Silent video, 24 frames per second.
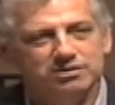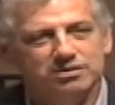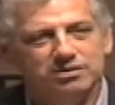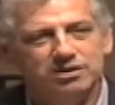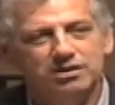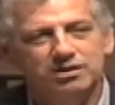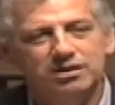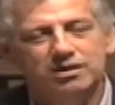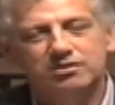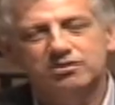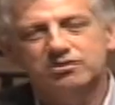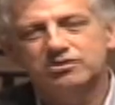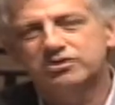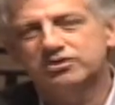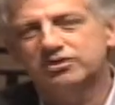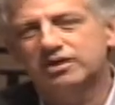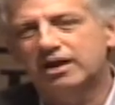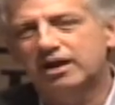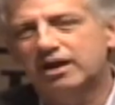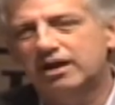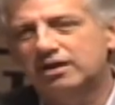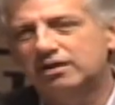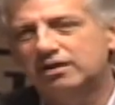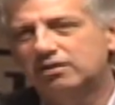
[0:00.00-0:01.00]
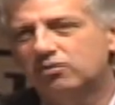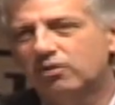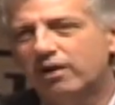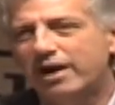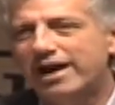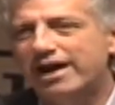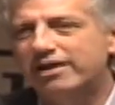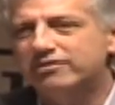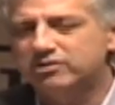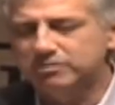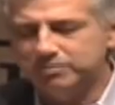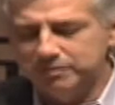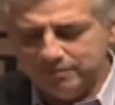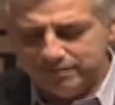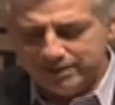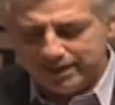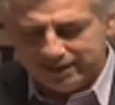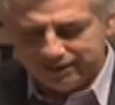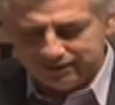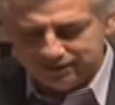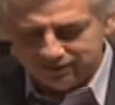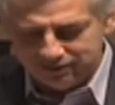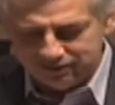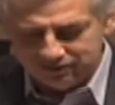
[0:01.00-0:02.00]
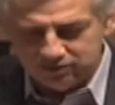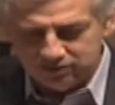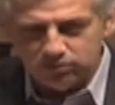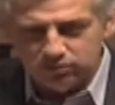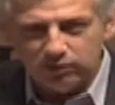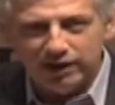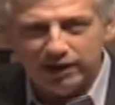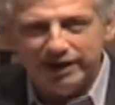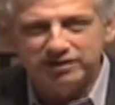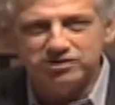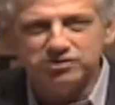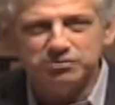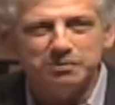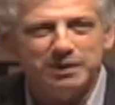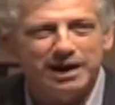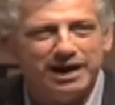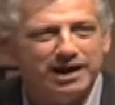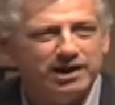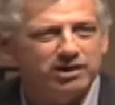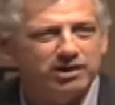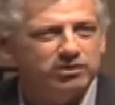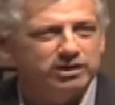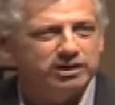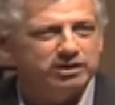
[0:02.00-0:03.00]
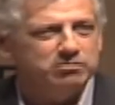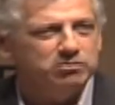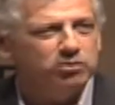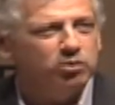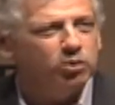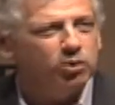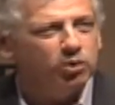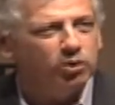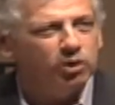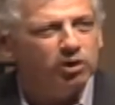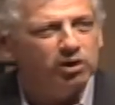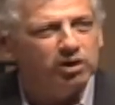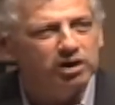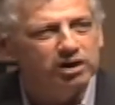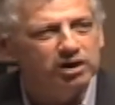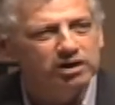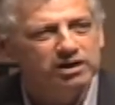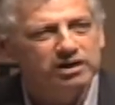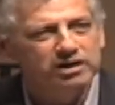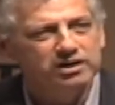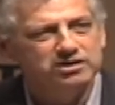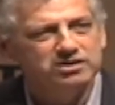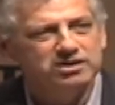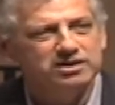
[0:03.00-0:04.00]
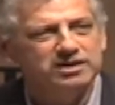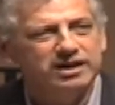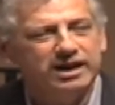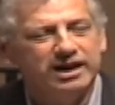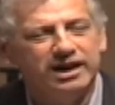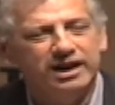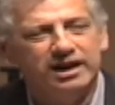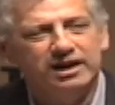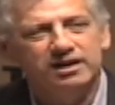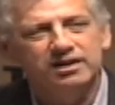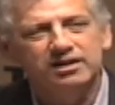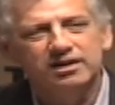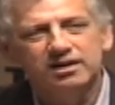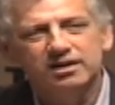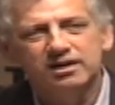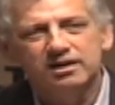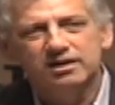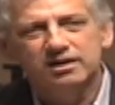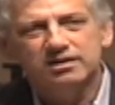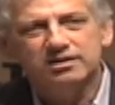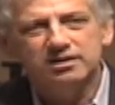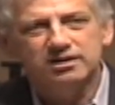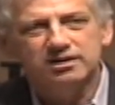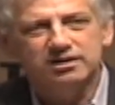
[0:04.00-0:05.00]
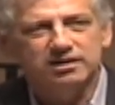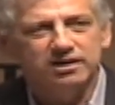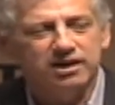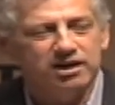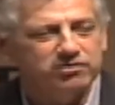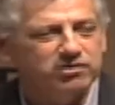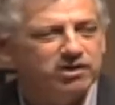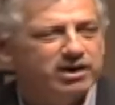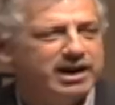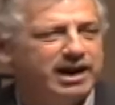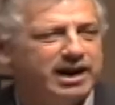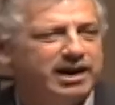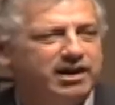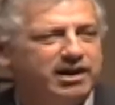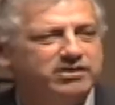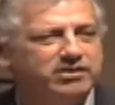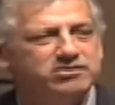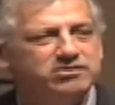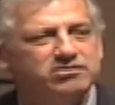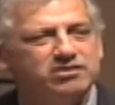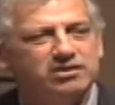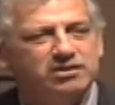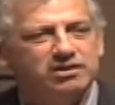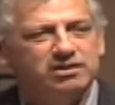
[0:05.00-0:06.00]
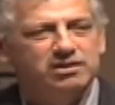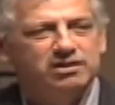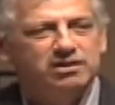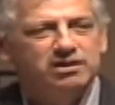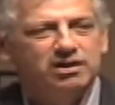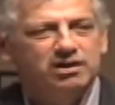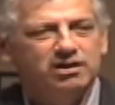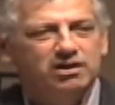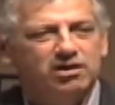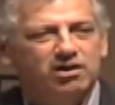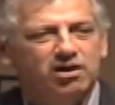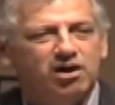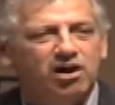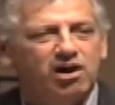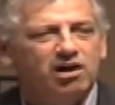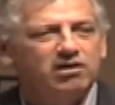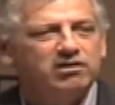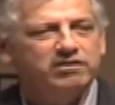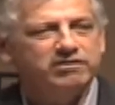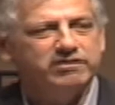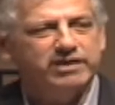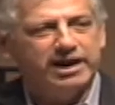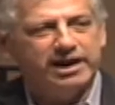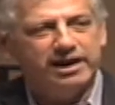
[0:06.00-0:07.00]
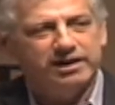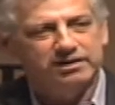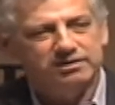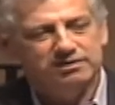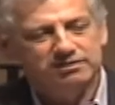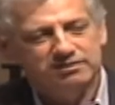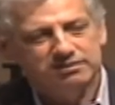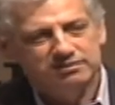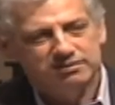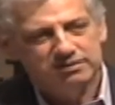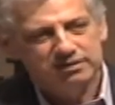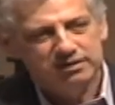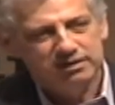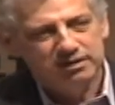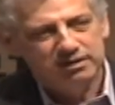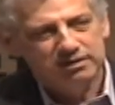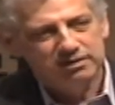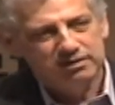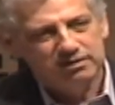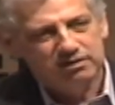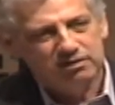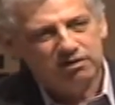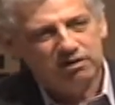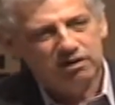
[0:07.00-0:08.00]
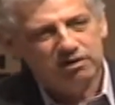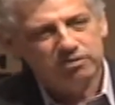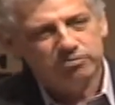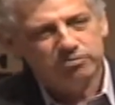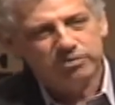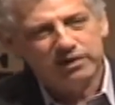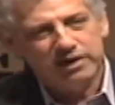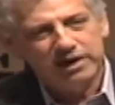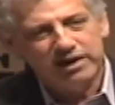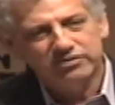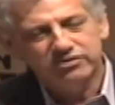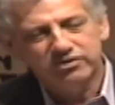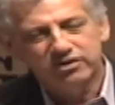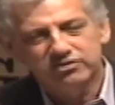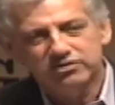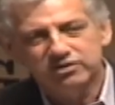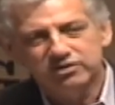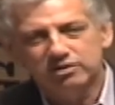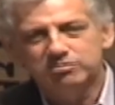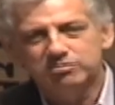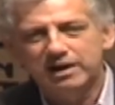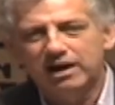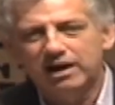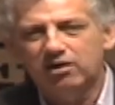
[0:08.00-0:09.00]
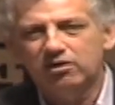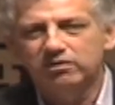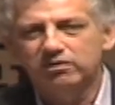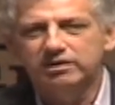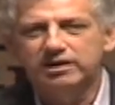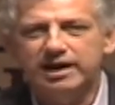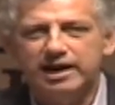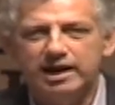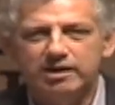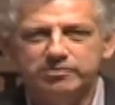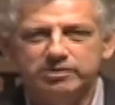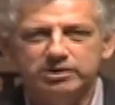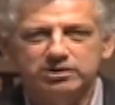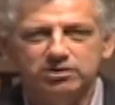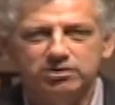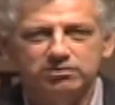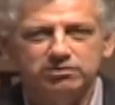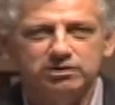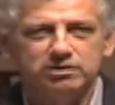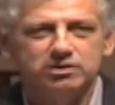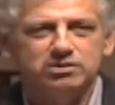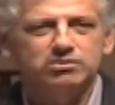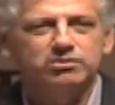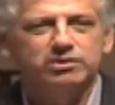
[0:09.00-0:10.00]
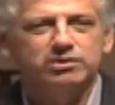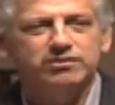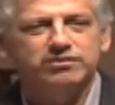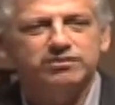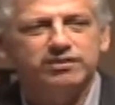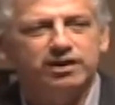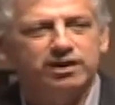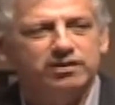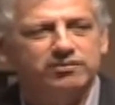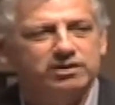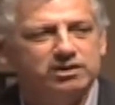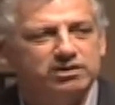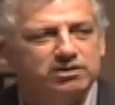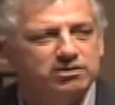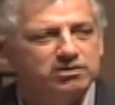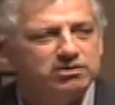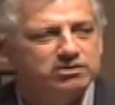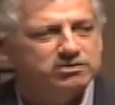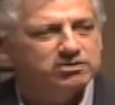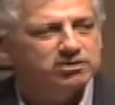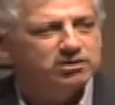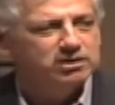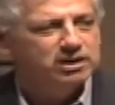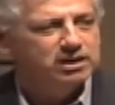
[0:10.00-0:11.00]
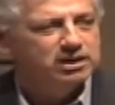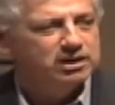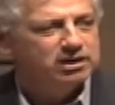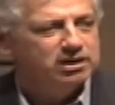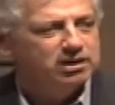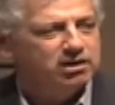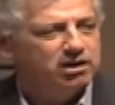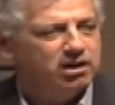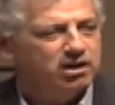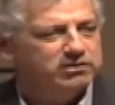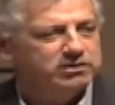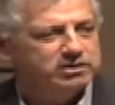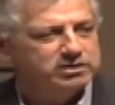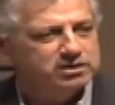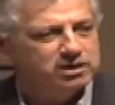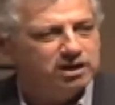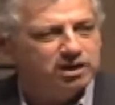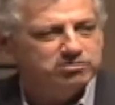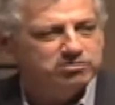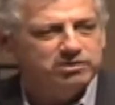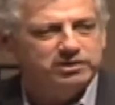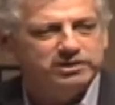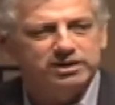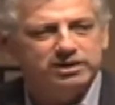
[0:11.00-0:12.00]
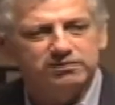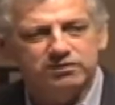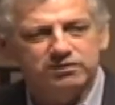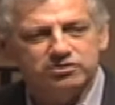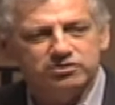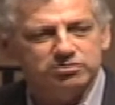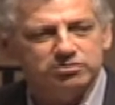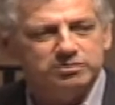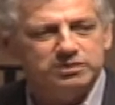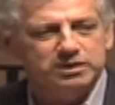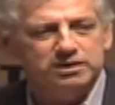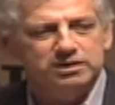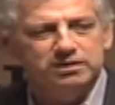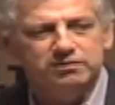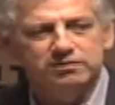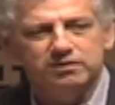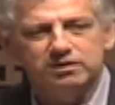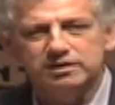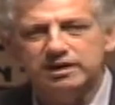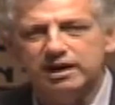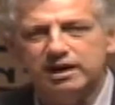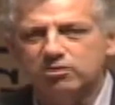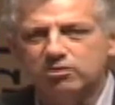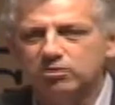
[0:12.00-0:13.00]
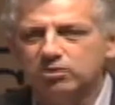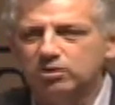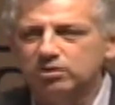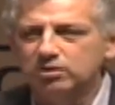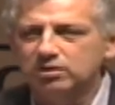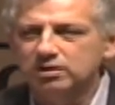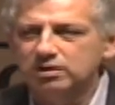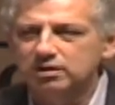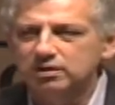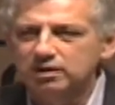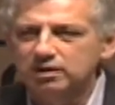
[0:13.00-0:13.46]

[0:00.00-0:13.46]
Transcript: to understand and grasp about this, and why it's mattering more today than it ever has. All of that, all the processing power that happened over the 25 years, all the doubling of the speed of the network,